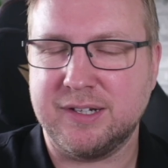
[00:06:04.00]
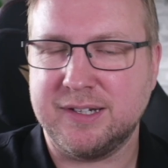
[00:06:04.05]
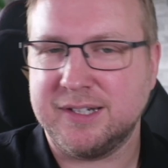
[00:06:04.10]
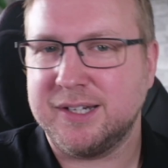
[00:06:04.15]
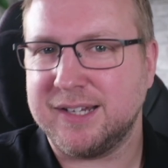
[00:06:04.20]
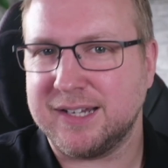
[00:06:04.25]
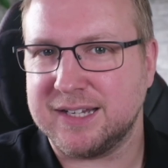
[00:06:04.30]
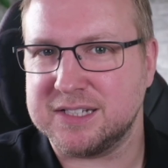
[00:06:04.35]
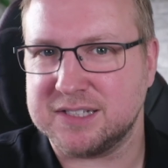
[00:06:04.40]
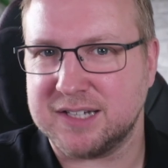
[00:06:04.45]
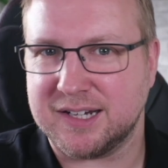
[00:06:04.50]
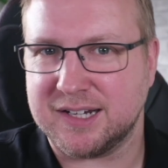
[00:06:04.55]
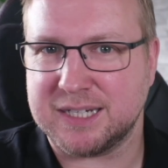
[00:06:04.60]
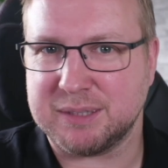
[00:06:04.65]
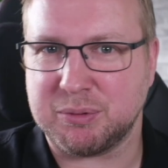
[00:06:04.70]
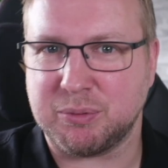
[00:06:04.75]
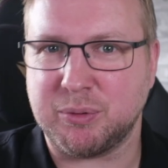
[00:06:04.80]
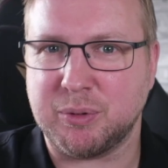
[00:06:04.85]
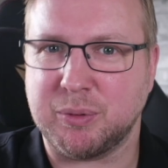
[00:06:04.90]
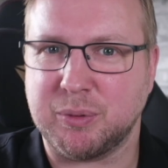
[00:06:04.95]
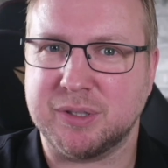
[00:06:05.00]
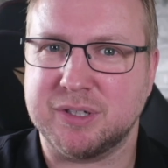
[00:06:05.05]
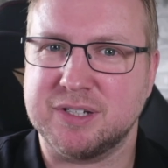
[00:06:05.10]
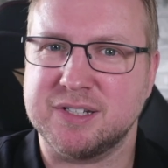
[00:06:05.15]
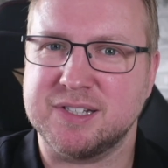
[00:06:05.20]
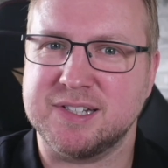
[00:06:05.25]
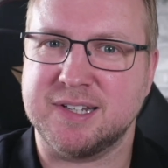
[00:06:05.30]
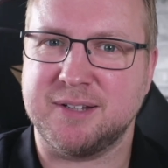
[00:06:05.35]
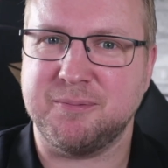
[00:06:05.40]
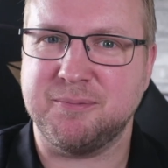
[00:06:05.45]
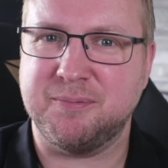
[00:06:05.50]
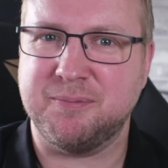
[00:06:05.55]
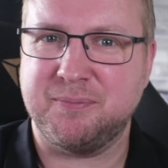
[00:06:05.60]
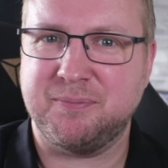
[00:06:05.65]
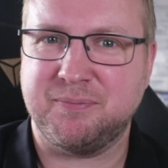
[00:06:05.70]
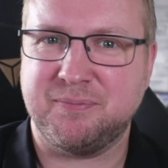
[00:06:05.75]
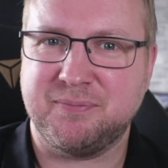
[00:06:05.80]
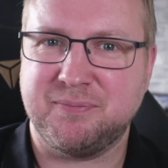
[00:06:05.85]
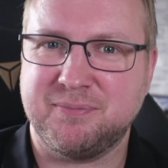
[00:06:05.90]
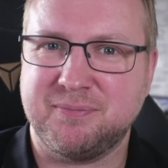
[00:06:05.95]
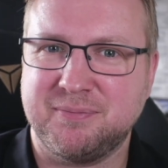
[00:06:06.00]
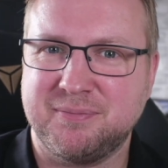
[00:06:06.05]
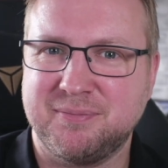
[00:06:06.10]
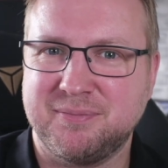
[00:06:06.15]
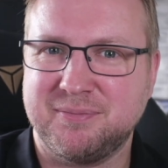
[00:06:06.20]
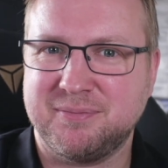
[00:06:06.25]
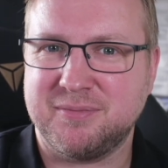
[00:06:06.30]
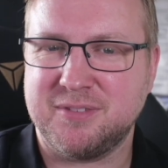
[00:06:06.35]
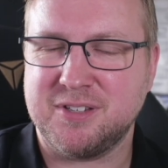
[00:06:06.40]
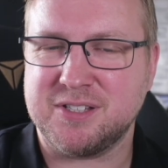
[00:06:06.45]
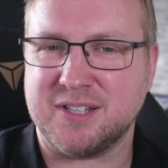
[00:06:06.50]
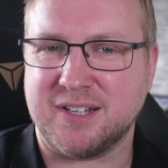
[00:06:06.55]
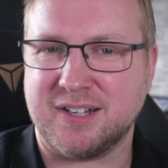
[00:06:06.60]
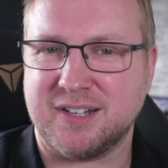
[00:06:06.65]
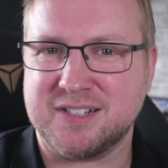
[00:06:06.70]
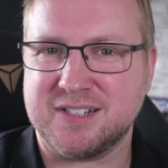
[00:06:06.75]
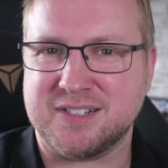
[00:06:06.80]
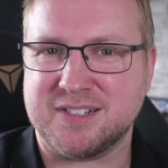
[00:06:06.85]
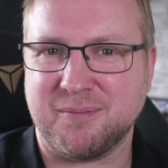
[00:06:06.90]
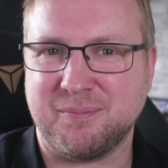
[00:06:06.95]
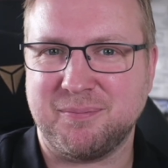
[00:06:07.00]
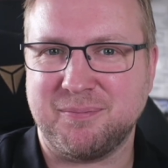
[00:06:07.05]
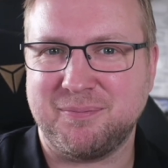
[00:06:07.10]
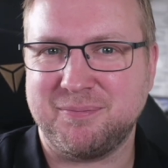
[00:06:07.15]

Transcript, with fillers: Exactly what we want to see. See you next time.